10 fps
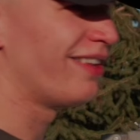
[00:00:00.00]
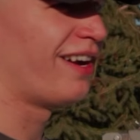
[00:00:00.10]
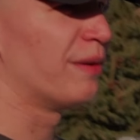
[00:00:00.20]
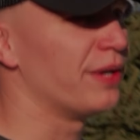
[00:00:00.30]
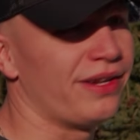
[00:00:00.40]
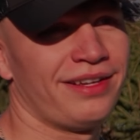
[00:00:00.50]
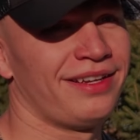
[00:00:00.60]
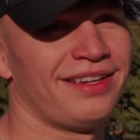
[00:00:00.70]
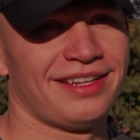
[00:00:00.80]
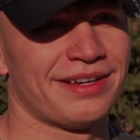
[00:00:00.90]
there, but
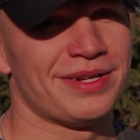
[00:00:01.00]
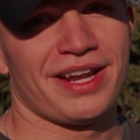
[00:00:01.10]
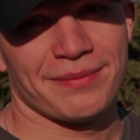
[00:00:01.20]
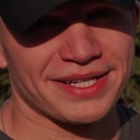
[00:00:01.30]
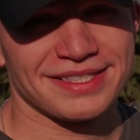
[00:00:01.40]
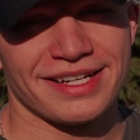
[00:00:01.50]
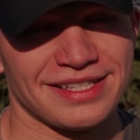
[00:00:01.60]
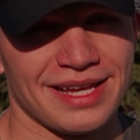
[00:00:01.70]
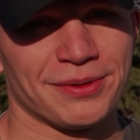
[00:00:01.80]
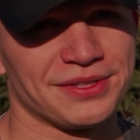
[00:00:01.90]
I mean, my sight
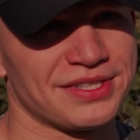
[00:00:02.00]
tape on